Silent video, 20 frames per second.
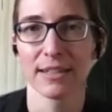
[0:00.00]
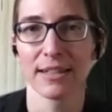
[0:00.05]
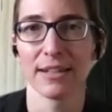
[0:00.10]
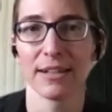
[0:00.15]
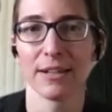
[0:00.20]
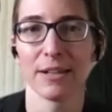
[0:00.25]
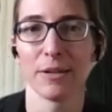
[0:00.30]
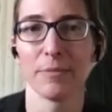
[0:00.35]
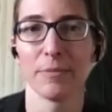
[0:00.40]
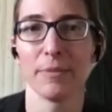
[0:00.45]

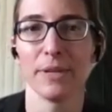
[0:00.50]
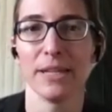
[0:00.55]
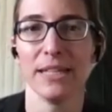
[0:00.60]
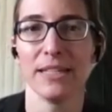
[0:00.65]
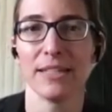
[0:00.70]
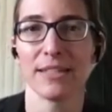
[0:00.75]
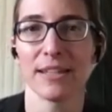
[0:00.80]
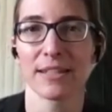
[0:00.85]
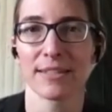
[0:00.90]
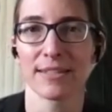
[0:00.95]
Um,
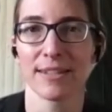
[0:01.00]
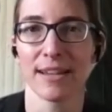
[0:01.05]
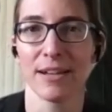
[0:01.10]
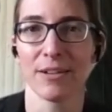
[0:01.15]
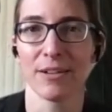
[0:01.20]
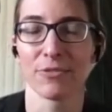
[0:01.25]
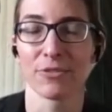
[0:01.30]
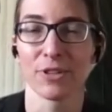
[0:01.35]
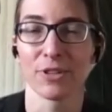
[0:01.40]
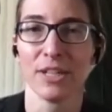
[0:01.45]
insects
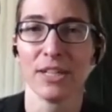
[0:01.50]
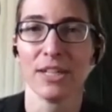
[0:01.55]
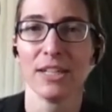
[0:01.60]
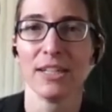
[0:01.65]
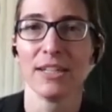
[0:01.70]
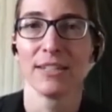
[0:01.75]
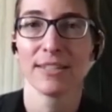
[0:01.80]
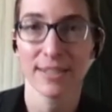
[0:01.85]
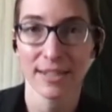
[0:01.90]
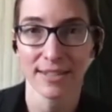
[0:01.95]
have
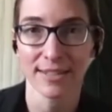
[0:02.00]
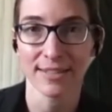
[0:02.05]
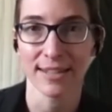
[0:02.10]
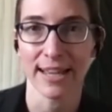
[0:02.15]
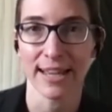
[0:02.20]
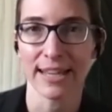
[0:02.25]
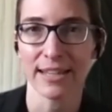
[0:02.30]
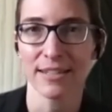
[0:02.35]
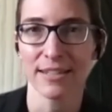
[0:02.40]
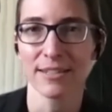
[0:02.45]
six
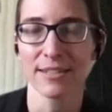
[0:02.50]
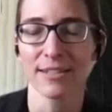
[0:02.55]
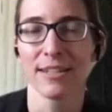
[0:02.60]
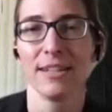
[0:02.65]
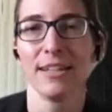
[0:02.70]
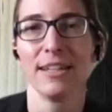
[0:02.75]
legs.